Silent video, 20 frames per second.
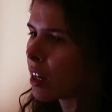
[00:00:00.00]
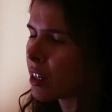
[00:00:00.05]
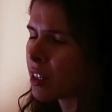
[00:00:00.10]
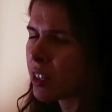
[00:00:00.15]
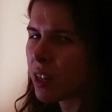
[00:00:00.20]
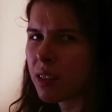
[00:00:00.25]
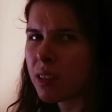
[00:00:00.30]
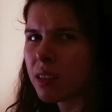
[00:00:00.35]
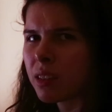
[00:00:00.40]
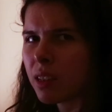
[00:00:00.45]
I
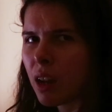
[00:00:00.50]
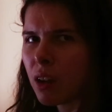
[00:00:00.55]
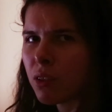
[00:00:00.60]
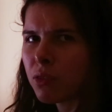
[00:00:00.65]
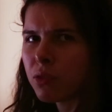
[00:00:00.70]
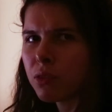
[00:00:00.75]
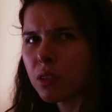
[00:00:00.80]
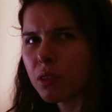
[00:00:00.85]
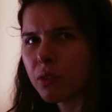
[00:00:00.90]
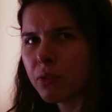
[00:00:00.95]
test it out
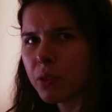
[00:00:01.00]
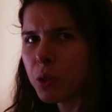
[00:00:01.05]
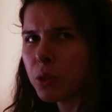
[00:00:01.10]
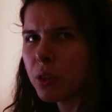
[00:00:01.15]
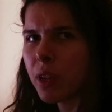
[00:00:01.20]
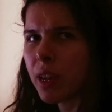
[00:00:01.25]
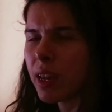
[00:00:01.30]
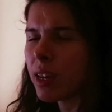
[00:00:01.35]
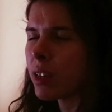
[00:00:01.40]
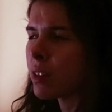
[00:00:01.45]
for a few
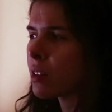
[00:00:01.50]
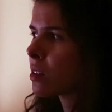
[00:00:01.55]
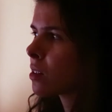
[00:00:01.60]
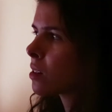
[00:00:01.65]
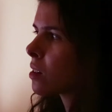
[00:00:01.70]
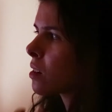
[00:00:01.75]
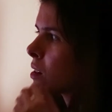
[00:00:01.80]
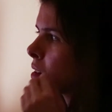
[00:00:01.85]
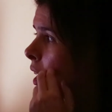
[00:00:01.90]
days.